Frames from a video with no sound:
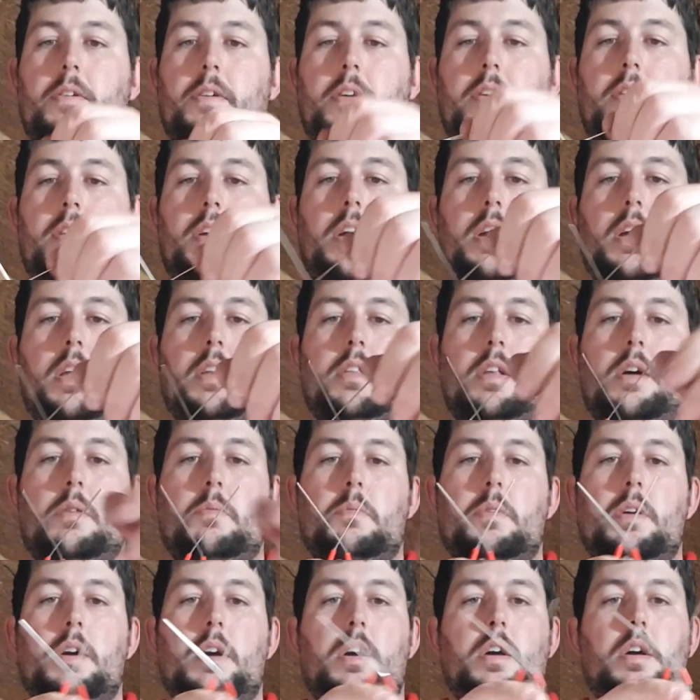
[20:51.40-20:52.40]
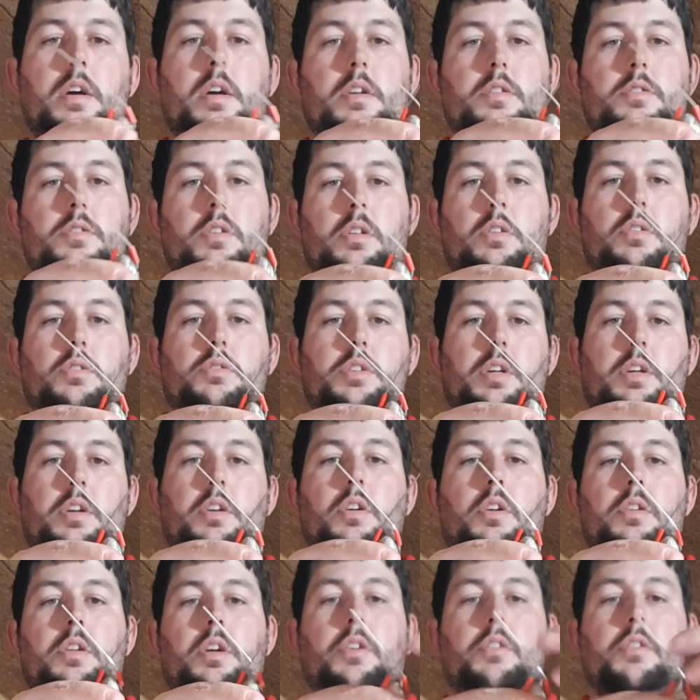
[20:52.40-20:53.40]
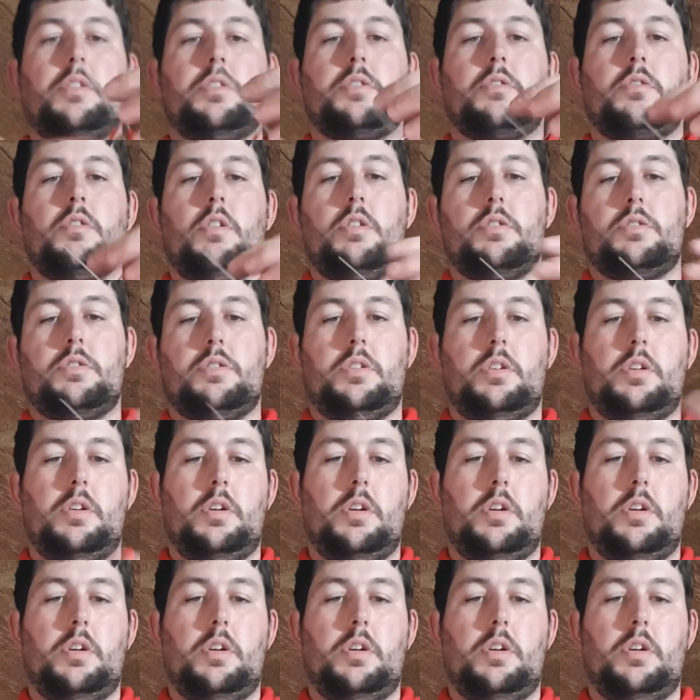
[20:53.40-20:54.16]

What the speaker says: and again that way, so it looks like you've got the crisscross.